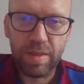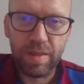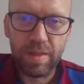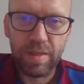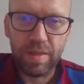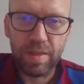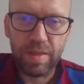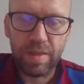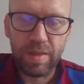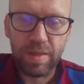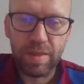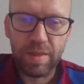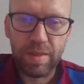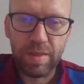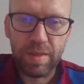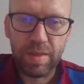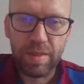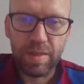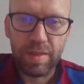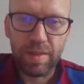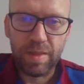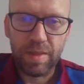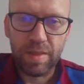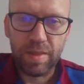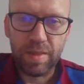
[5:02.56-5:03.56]

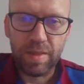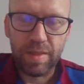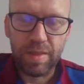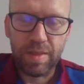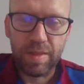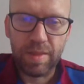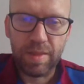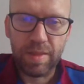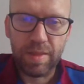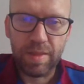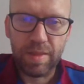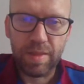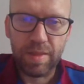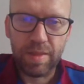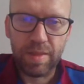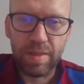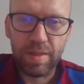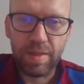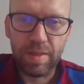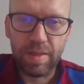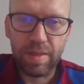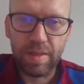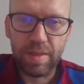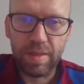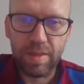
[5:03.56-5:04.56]

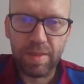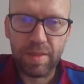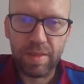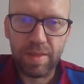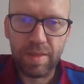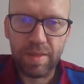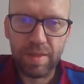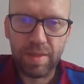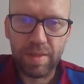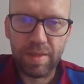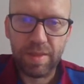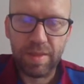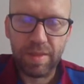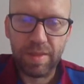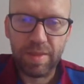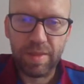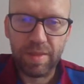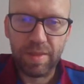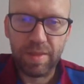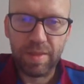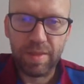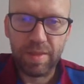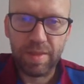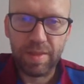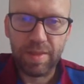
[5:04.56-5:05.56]

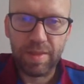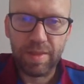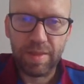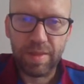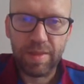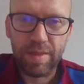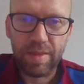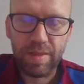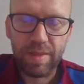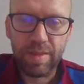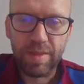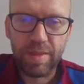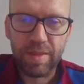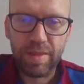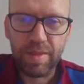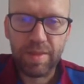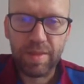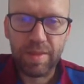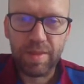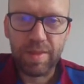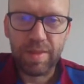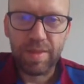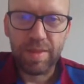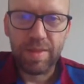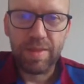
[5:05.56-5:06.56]

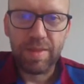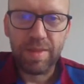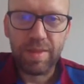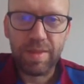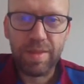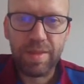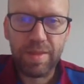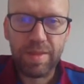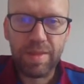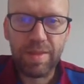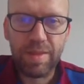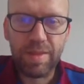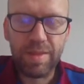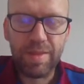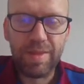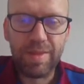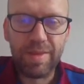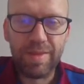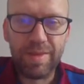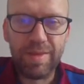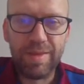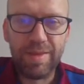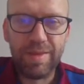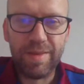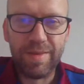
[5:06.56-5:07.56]

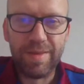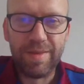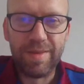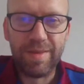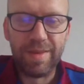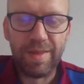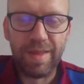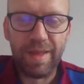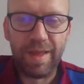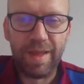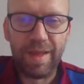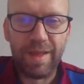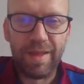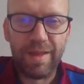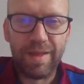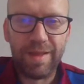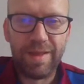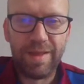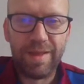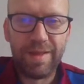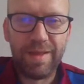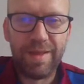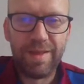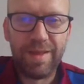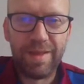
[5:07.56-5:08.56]

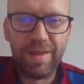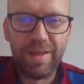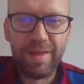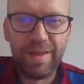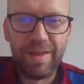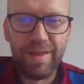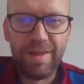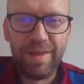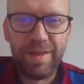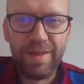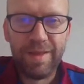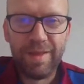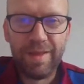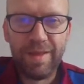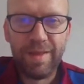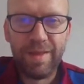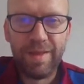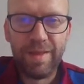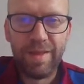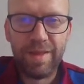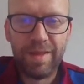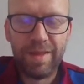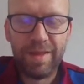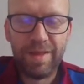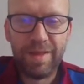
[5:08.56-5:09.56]

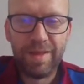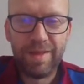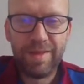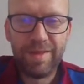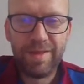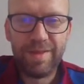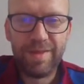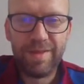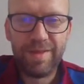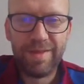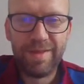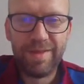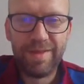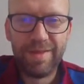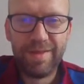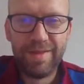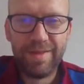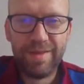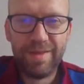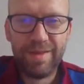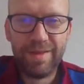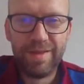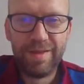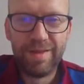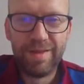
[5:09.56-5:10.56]
[no speech]